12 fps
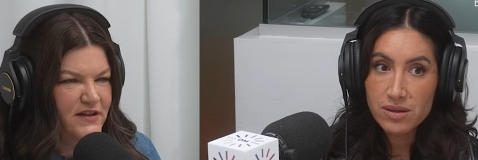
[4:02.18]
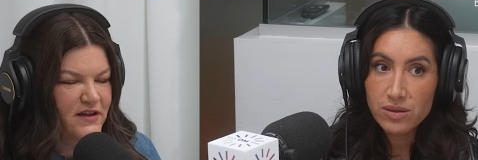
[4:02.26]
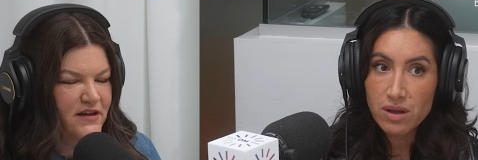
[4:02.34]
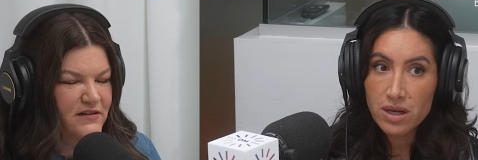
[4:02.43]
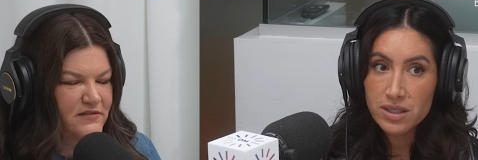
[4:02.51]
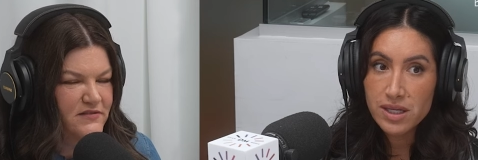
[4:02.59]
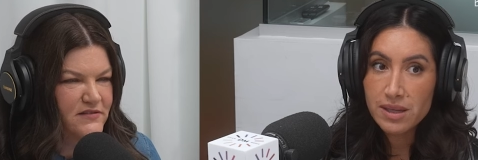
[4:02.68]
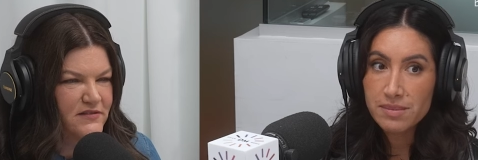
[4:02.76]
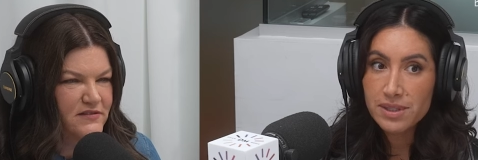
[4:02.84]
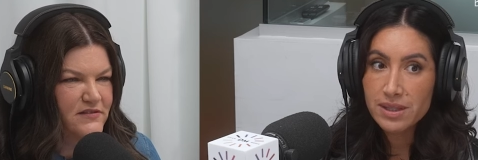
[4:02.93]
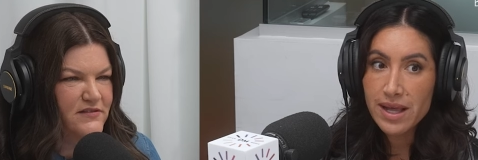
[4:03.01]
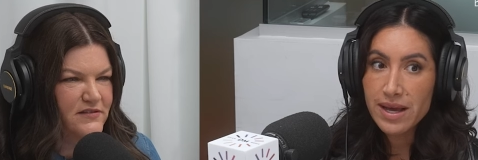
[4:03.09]
Speaker 1: yeah. a lot of
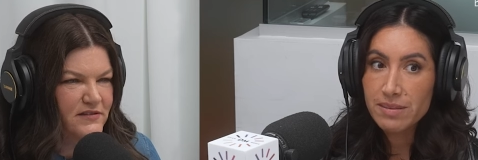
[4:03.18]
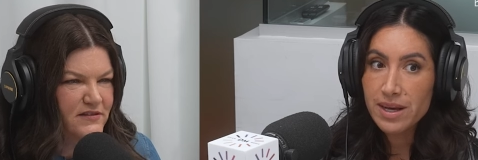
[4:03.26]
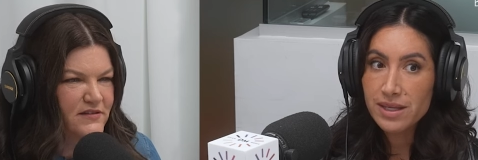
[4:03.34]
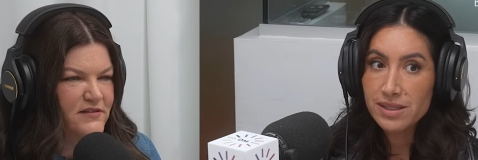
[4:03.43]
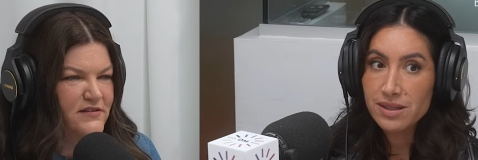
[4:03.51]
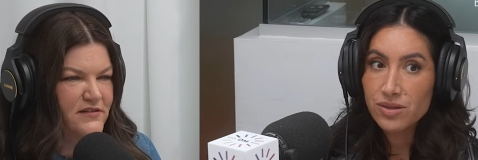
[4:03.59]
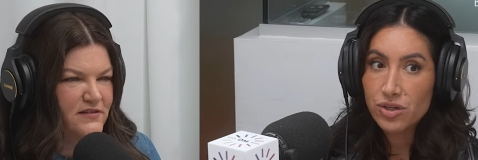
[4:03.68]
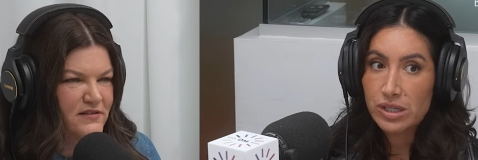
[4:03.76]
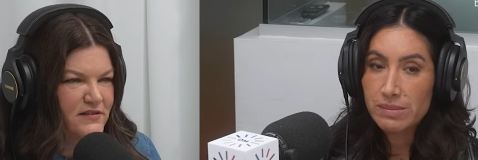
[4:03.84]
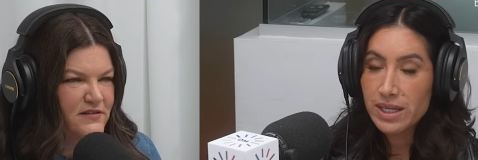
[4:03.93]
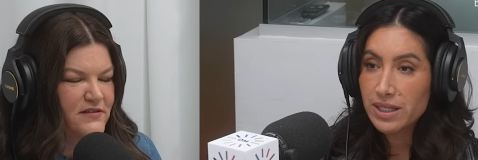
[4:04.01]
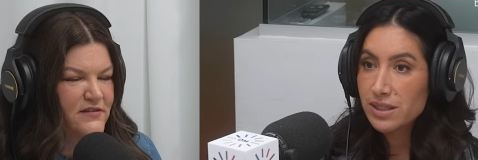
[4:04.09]
times glam has
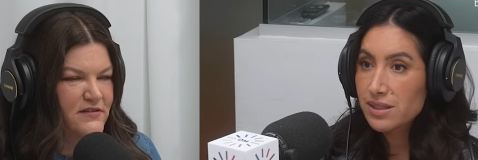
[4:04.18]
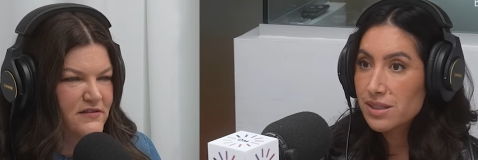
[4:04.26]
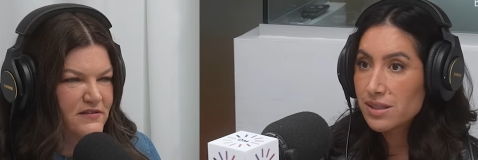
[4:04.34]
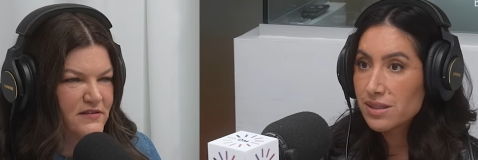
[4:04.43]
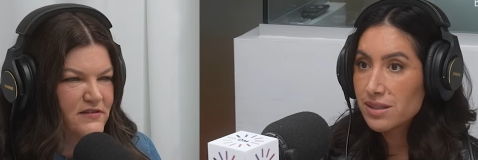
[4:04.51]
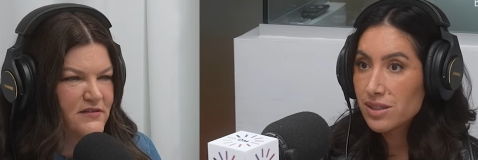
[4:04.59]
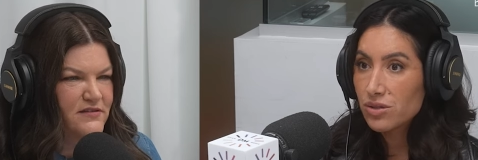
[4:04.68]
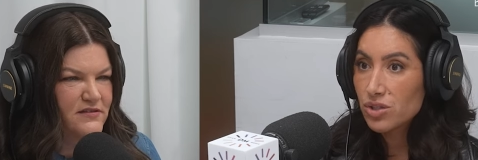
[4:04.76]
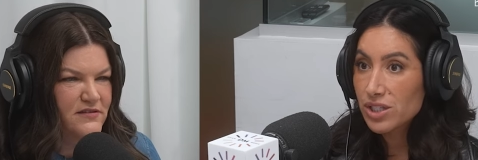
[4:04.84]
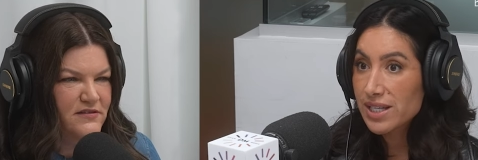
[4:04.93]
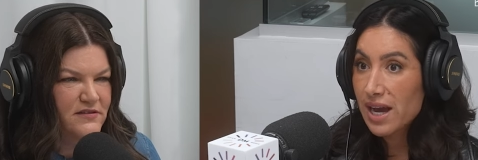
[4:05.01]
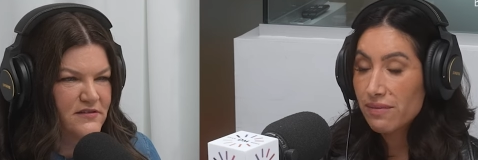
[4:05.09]
30 minutes and you
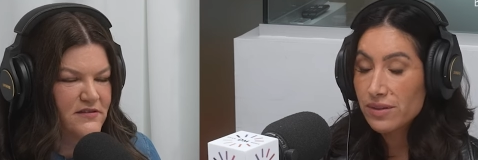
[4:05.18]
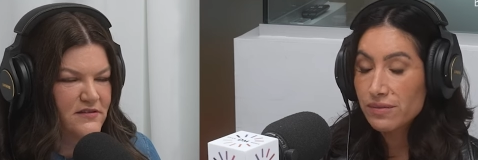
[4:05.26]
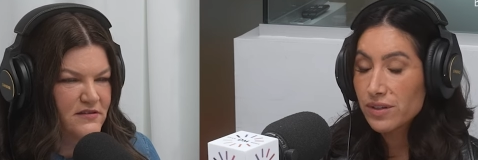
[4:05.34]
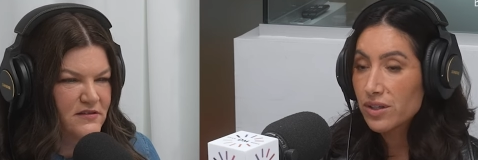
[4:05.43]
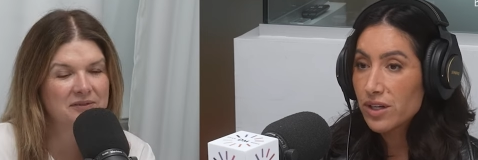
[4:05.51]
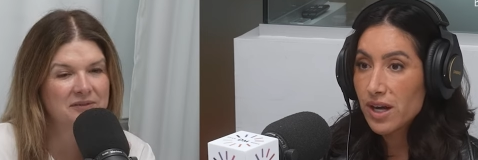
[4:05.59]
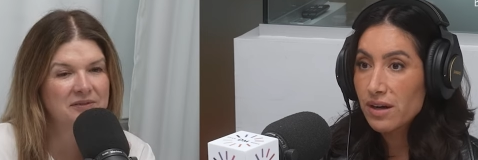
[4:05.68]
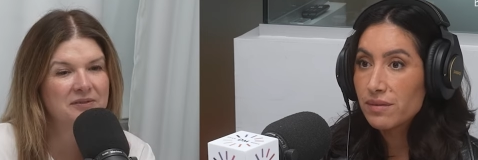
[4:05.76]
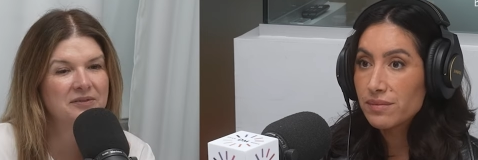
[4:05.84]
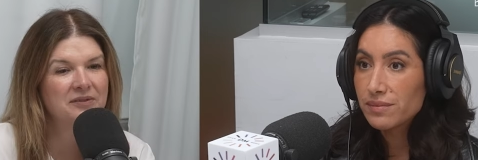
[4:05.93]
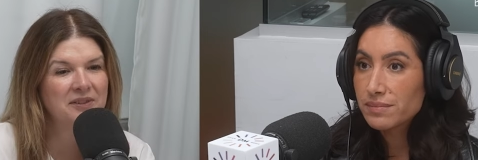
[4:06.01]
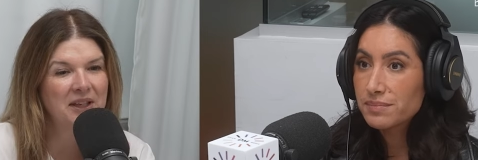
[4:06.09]
just have to figure it out
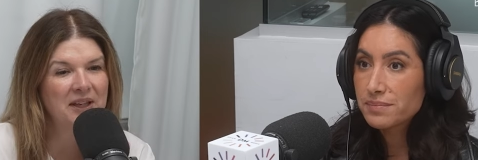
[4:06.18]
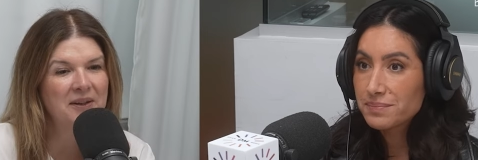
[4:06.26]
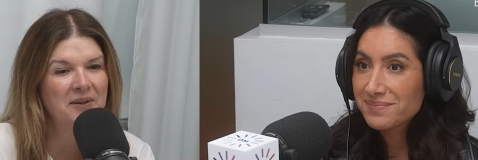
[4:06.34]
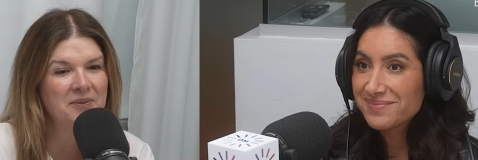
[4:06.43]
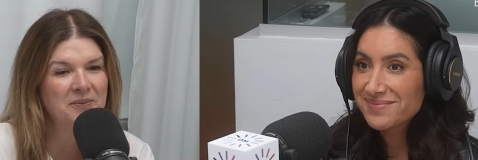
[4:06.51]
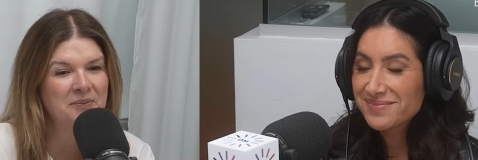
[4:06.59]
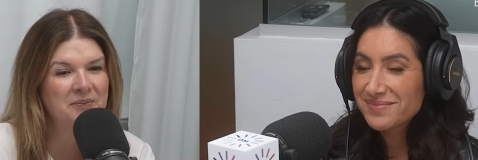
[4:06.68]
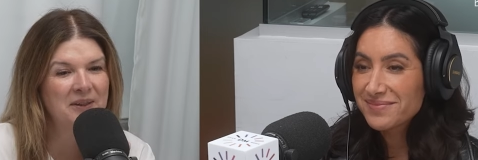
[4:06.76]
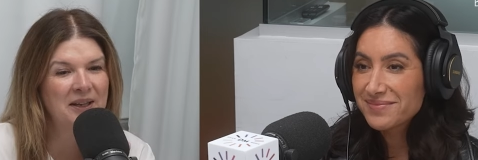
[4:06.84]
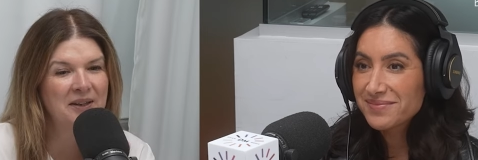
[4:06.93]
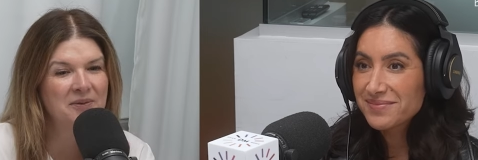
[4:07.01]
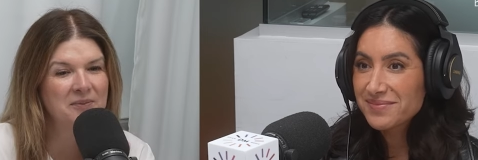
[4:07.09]
Speaker 2: yeah. yeah.
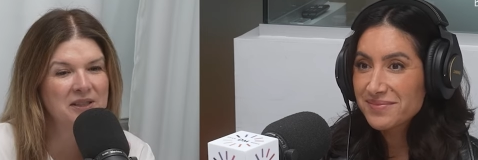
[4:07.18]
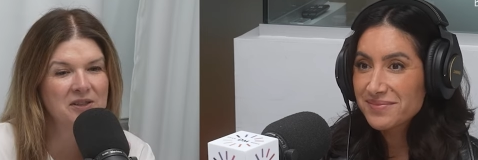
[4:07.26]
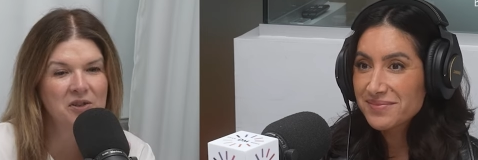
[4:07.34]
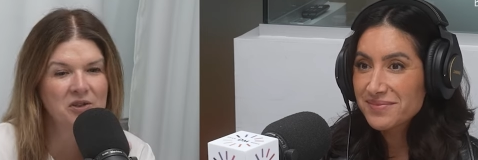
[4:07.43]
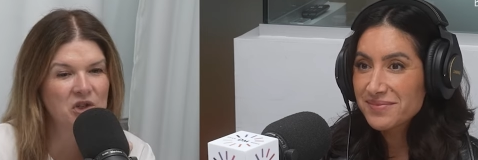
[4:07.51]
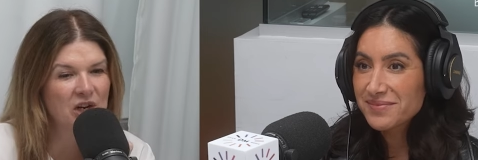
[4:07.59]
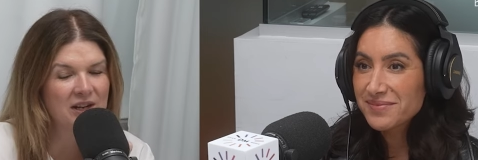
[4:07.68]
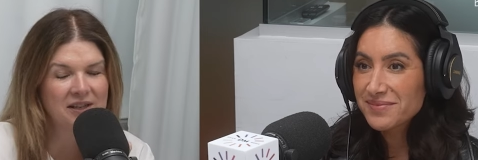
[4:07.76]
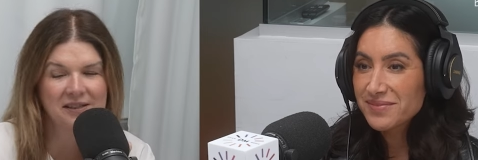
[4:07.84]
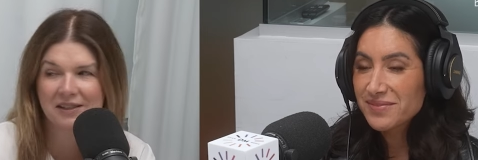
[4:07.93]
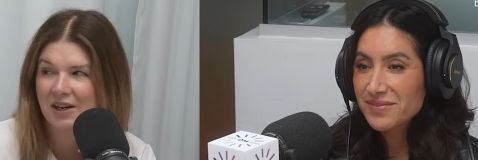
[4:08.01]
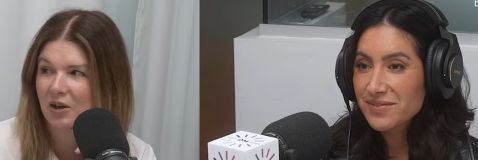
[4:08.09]
Yeah, still the
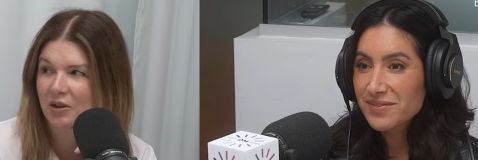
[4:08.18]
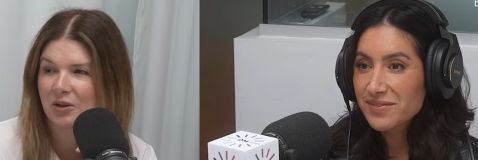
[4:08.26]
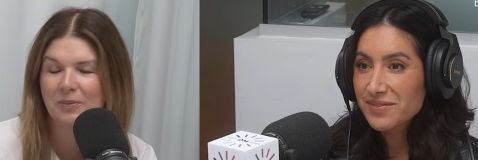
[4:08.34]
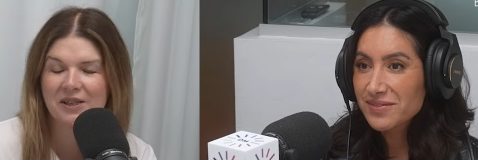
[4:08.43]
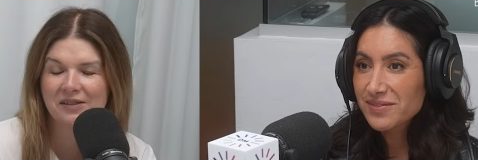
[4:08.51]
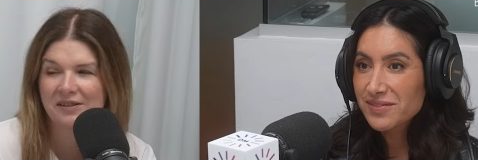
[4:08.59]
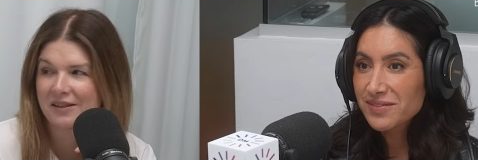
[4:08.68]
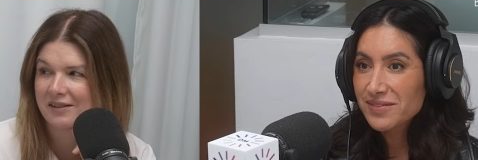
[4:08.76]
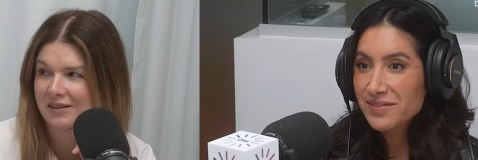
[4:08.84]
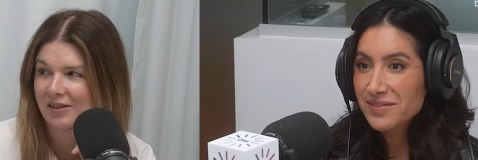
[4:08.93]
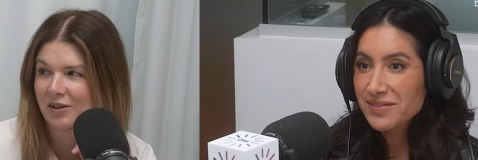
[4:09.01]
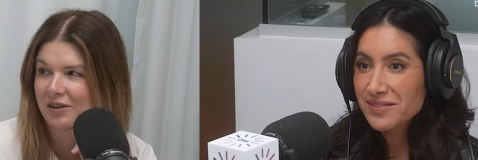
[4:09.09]
shiniest hair in the
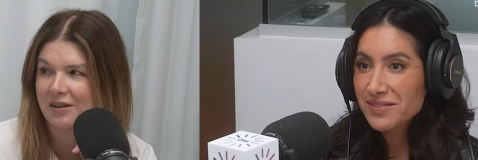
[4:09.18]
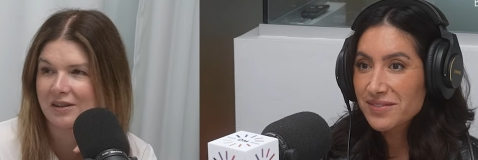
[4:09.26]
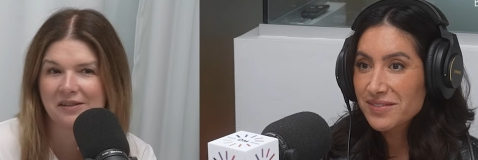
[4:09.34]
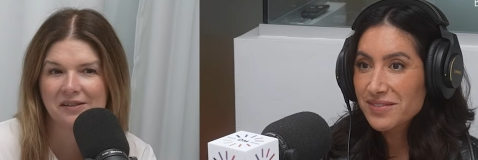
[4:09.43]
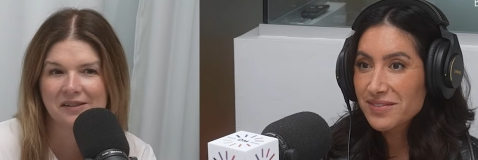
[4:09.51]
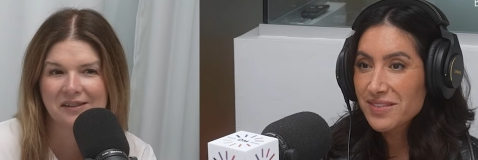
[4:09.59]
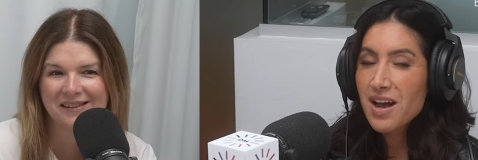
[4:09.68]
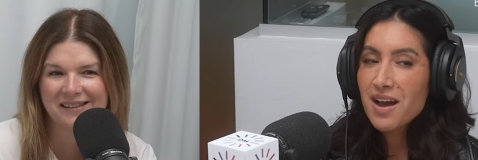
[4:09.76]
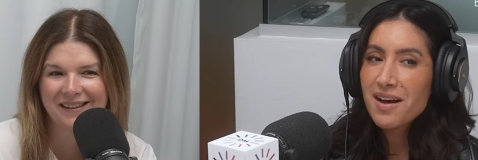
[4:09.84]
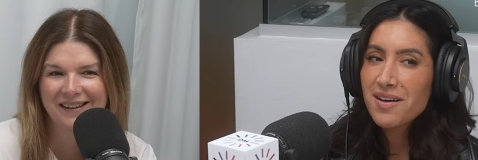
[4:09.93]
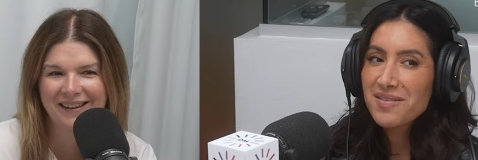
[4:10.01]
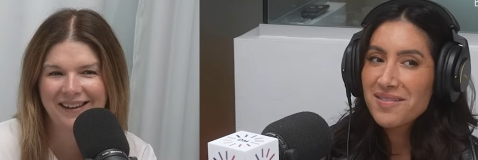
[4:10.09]
business. Look at this. Yeah,
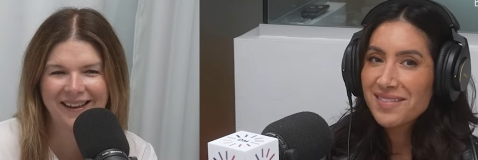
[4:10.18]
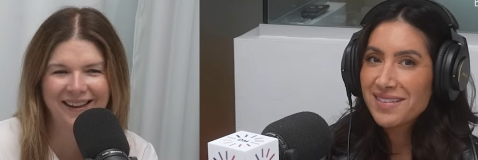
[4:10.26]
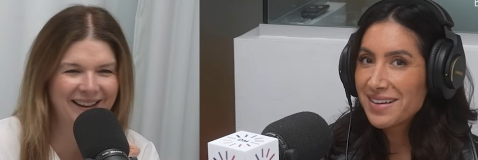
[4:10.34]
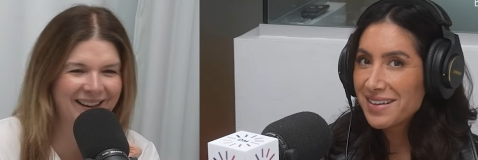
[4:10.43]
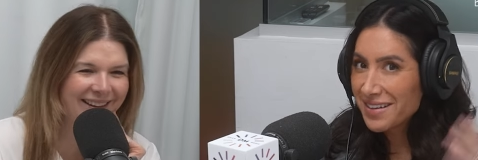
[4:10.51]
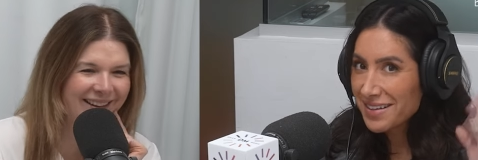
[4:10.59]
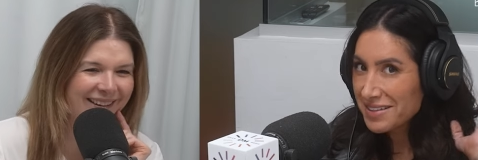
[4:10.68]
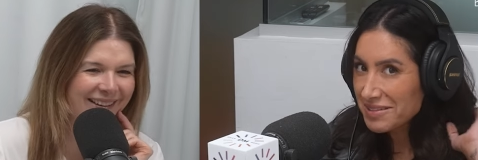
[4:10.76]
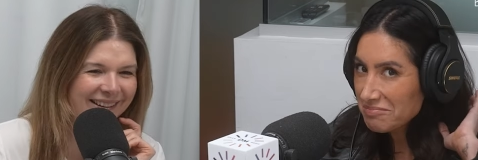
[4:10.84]
Speaker 1: yeah, she